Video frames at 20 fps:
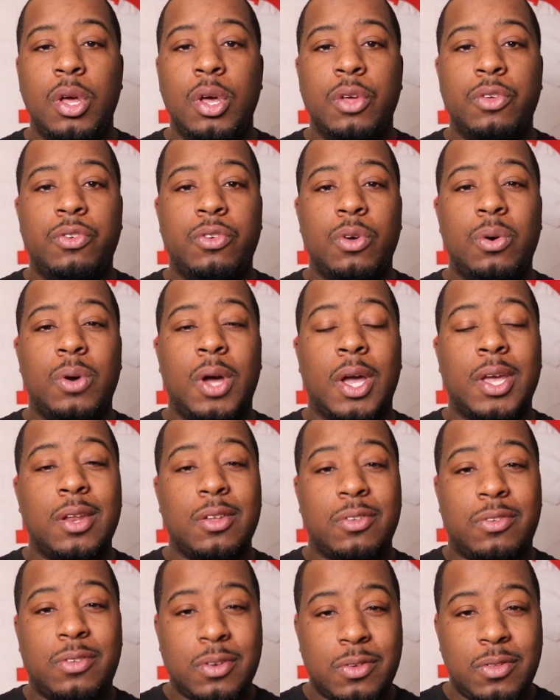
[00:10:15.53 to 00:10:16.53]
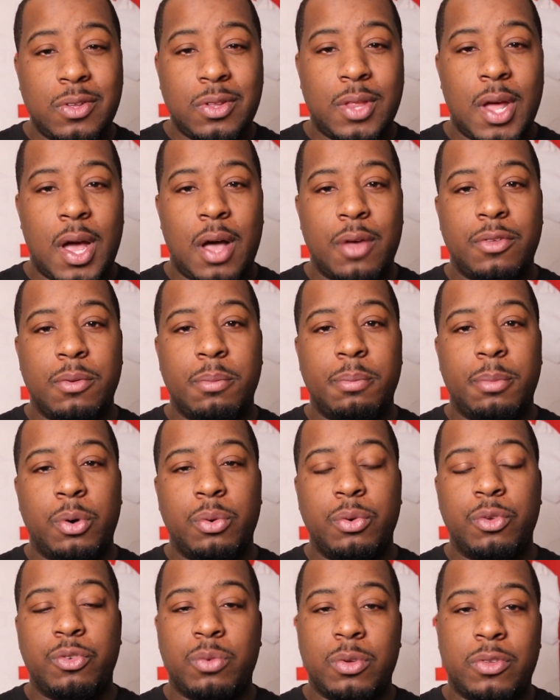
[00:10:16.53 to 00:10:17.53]
So I get a 60,000
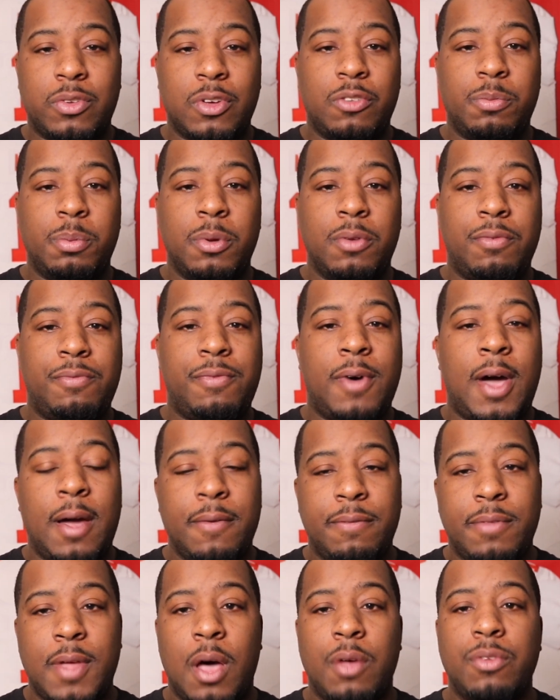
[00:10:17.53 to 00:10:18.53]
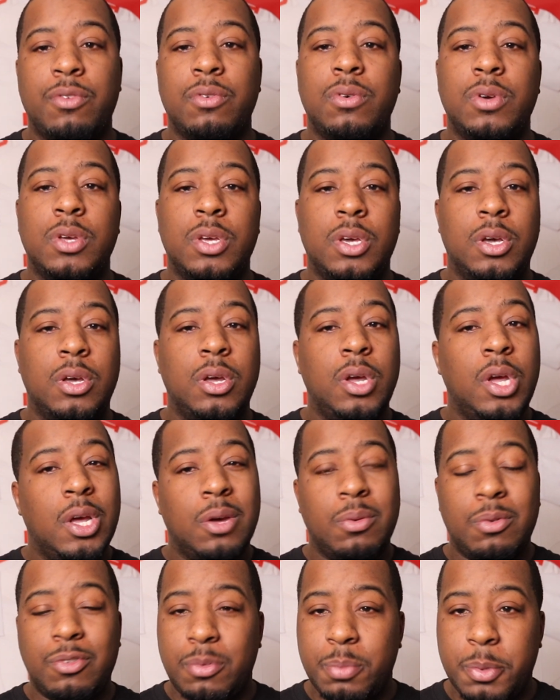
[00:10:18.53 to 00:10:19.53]
bonus once I spend 5,000 on here,
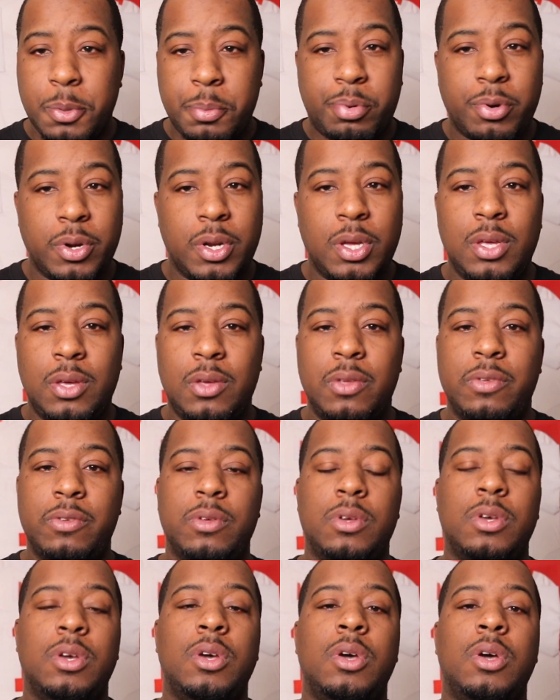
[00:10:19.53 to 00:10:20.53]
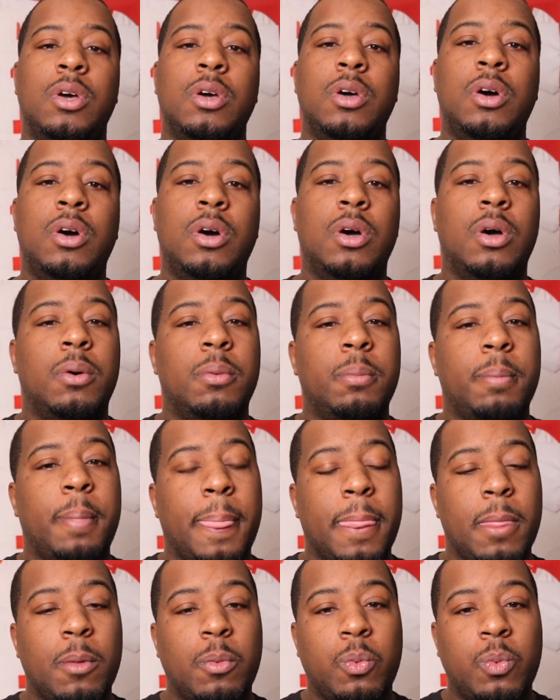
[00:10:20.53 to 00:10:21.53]
which would be pretty easy. Um,
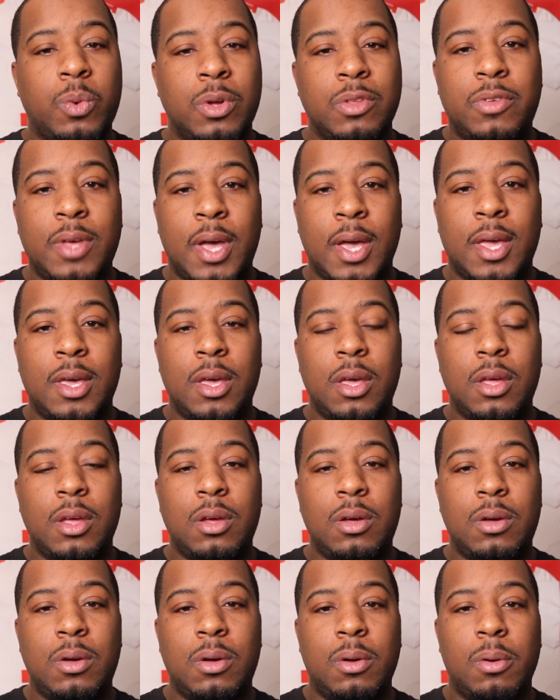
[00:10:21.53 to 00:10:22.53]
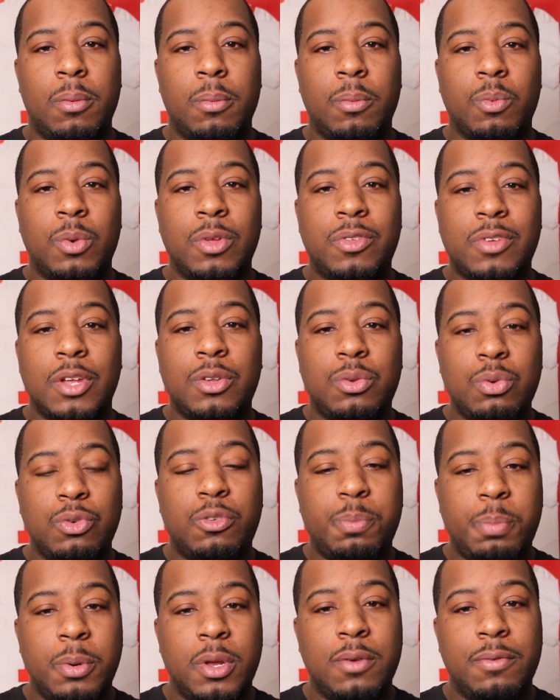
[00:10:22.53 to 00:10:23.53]
once I get um once I do
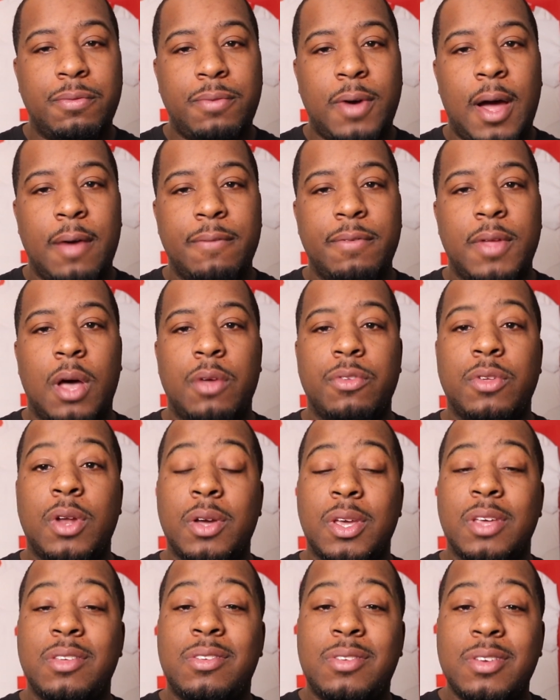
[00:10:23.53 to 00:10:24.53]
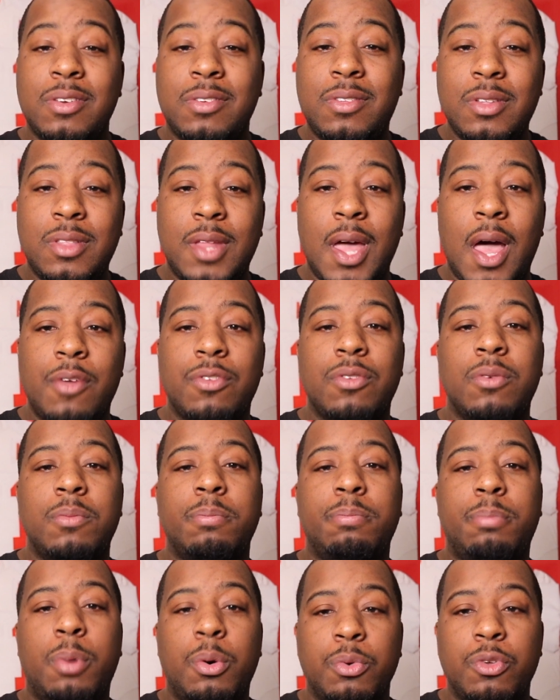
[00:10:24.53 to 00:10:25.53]
spend the five thousand, I'll get sixty
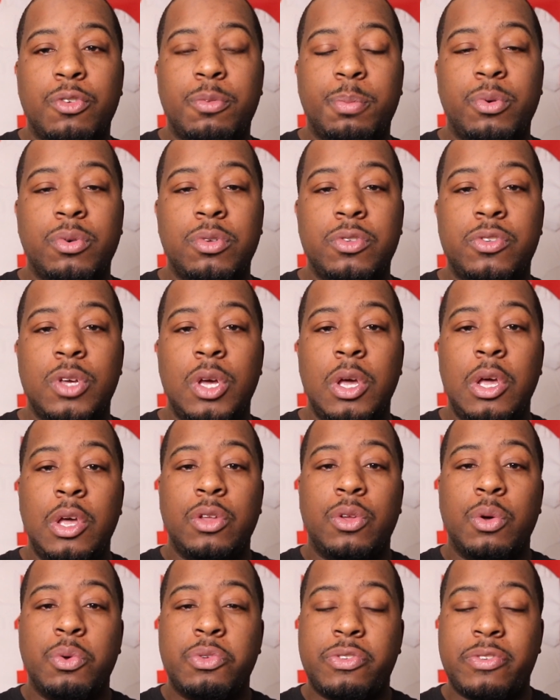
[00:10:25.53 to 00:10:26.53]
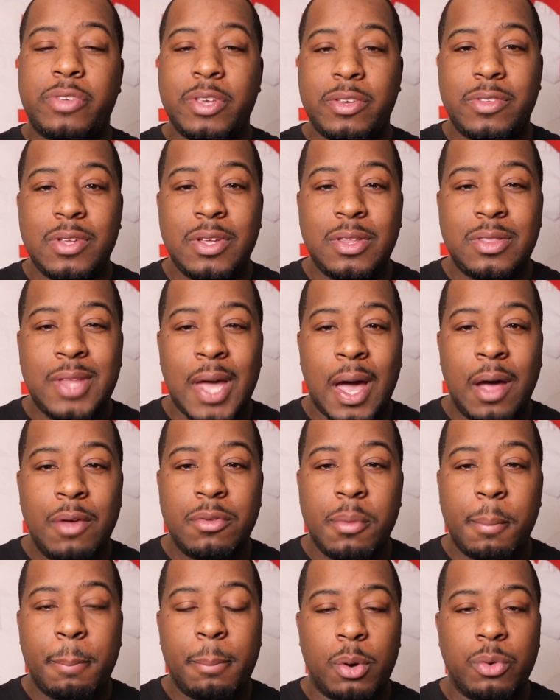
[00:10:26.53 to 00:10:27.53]
thousand bonus points. Those sixty
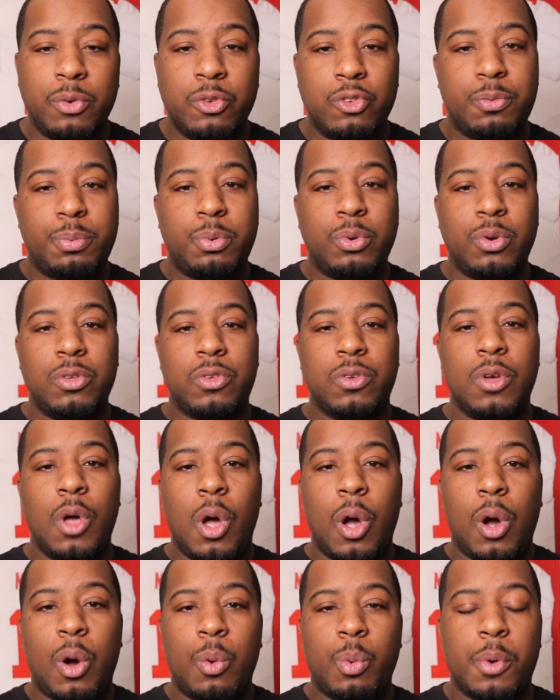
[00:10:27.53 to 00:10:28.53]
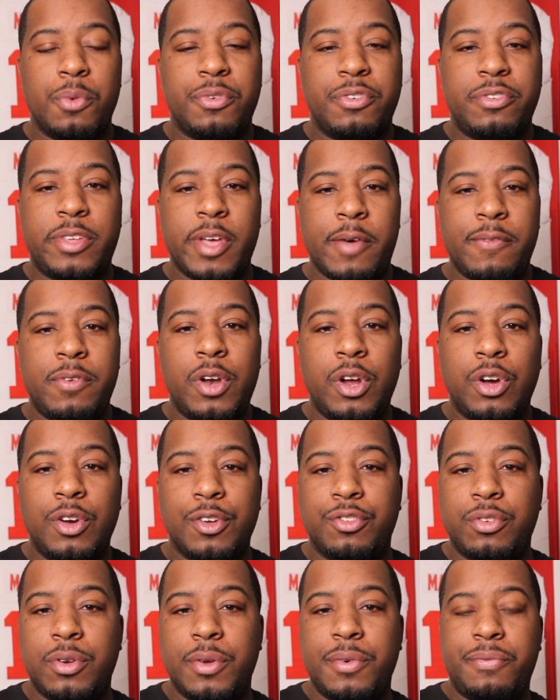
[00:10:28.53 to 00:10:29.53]
thousand bonus points are worth seven
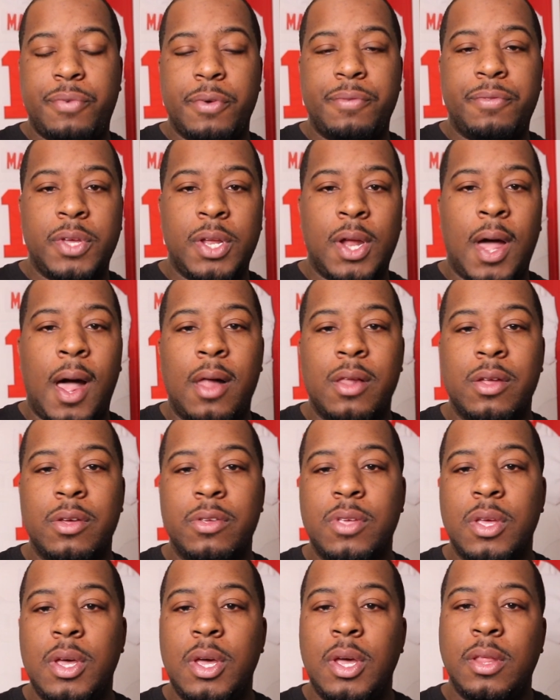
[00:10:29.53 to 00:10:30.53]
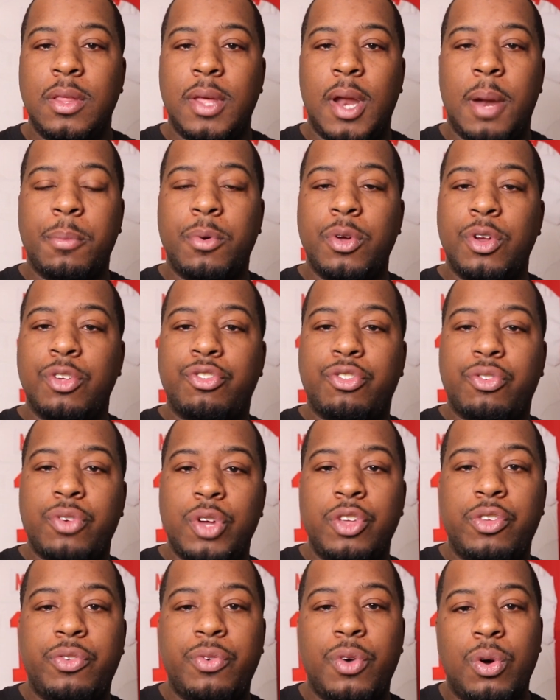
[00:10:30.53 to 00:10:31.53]
hundred and fifty dollars that I'm gonna
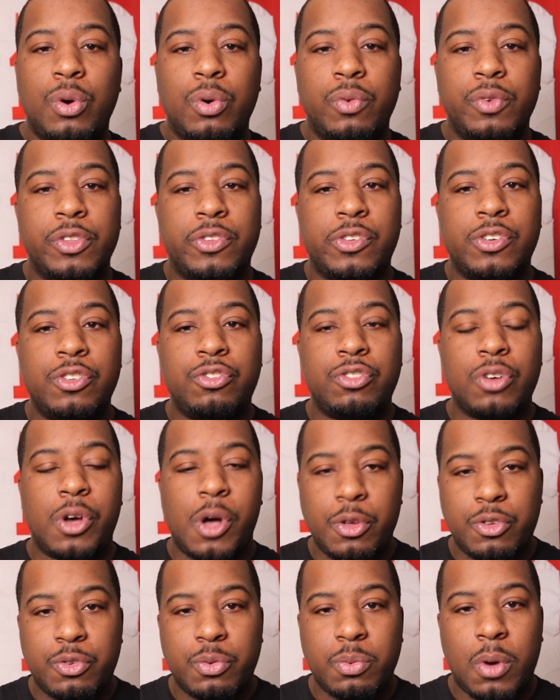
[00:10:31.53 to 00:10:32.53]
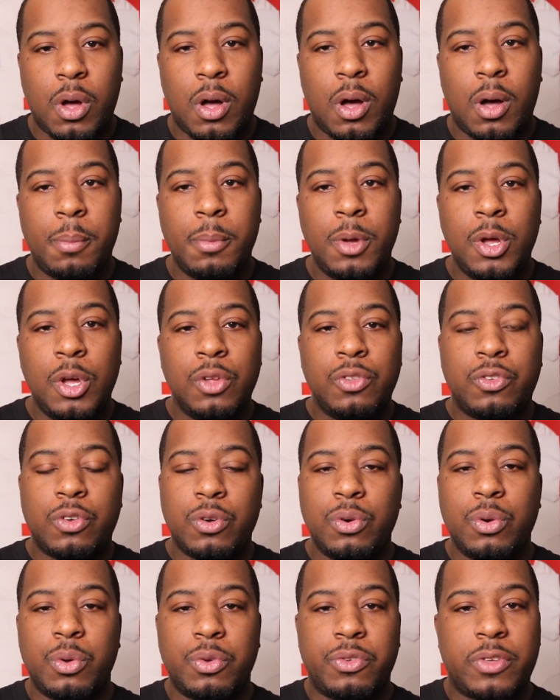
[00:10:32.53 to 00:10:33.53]
transfer over to Charles Schwab,
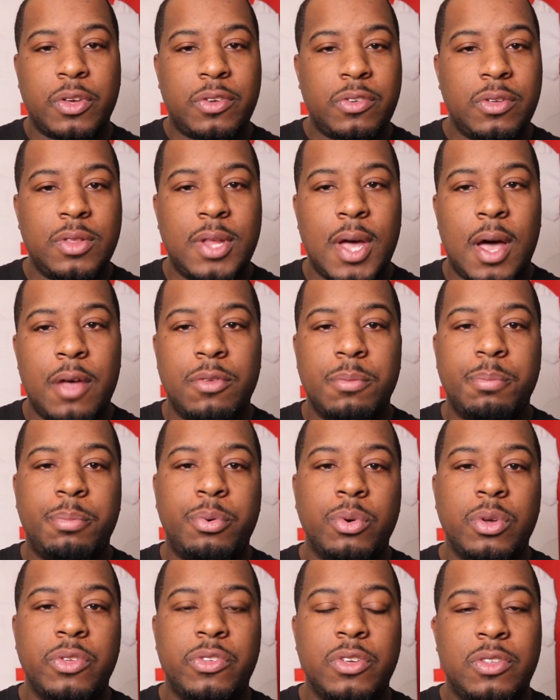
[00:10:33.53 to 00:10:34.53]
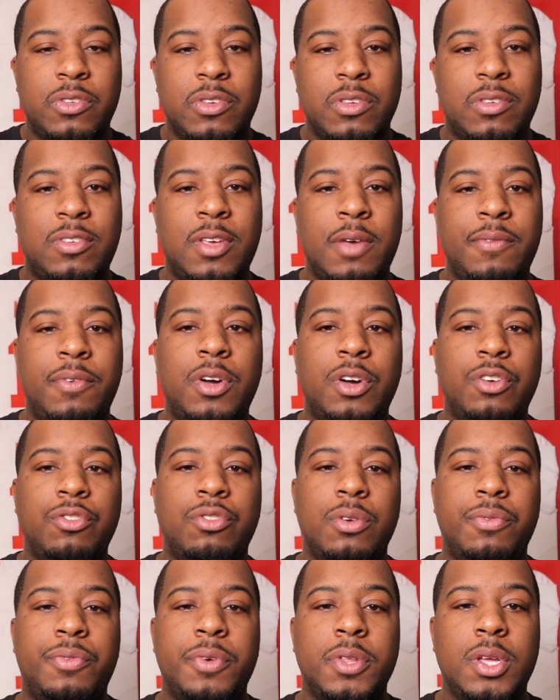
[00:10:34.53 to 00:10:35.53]
turn those sixty thousand points into seven
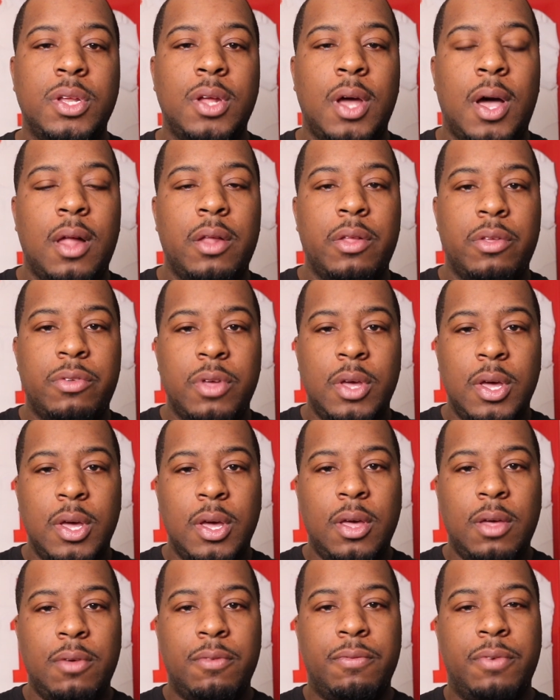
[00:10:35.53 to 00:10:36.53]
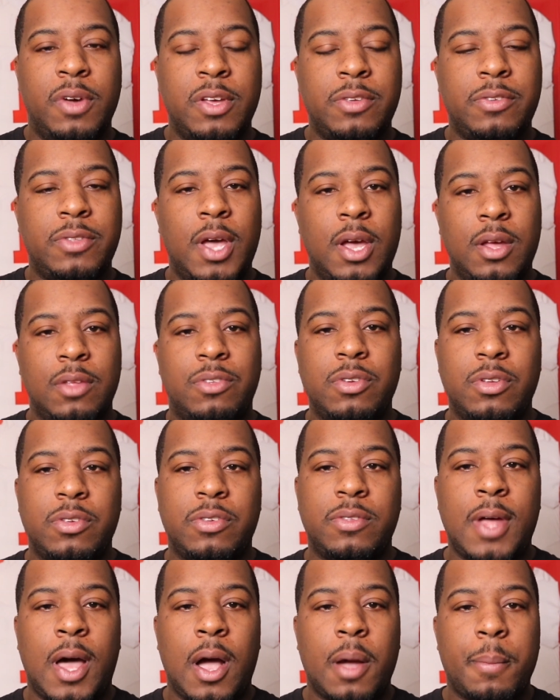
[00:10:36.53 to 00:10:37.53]
hundred and fifty dollars, invest that into the
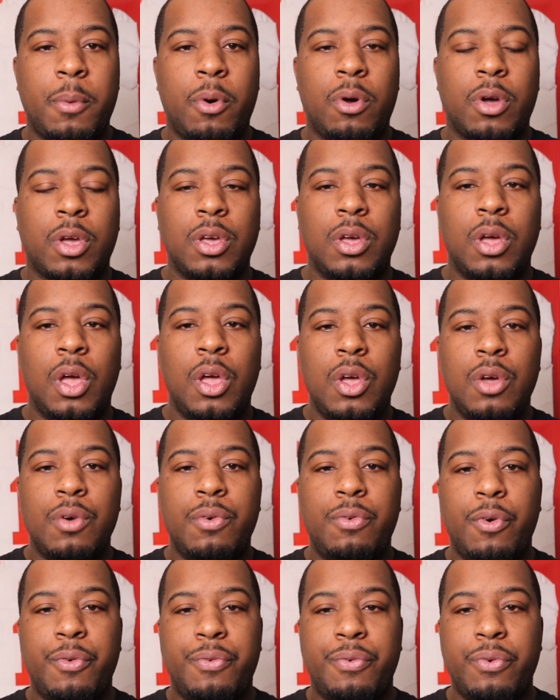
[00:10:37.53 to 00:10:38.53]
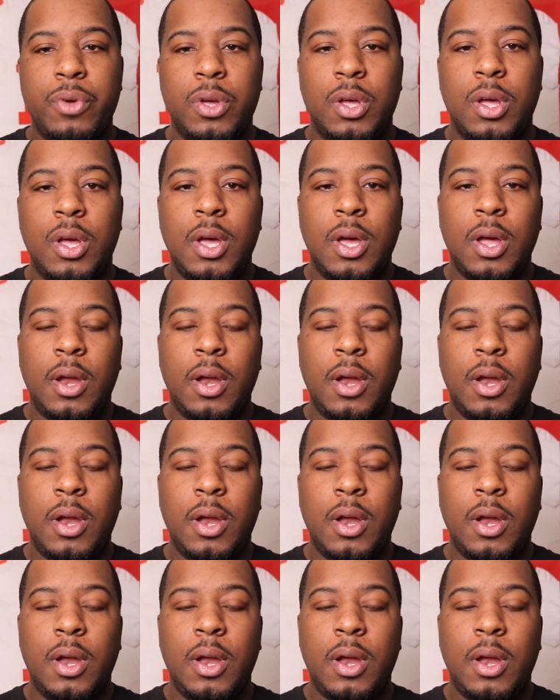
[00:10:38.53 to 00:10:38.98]
stock market for free.